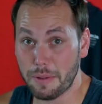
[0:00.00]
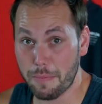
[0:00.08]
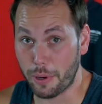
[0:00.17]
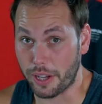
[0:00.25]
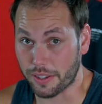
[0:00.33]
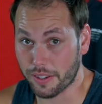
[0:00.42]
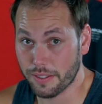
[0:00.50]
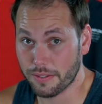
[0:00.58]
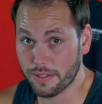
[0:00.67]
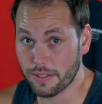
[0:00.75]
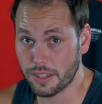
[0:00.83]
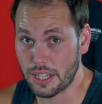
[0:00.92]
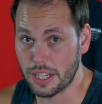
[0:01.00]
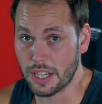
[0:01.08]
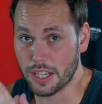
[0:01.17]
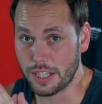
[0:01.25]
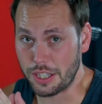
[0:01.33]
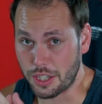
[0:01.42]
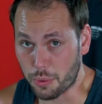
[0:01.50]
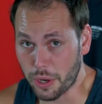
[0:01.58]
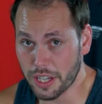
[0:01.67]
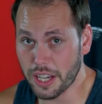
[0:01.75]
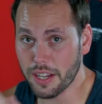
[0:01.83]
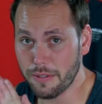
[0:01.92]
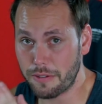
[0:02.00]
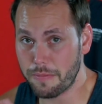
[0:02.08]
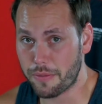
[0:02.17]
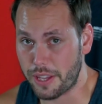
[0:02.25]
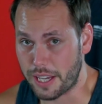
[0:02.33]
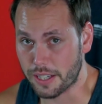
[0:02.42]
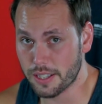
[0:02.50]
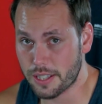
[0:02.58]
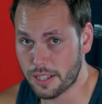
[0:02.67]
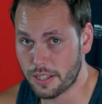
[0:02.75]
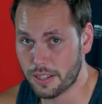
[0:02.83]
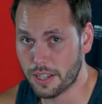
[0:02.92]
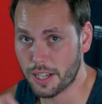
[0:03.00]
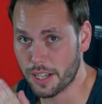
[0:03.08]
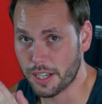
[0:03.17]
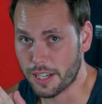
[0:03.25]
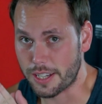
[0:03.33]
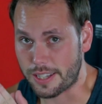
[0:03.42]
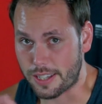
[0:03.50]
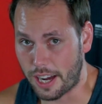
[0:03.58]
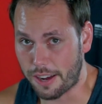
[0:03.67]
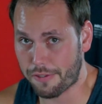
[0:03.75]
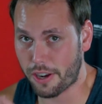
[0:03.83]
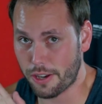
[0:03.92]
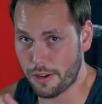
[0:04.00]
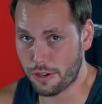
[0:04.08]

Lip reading: put, swinging from things is tough on your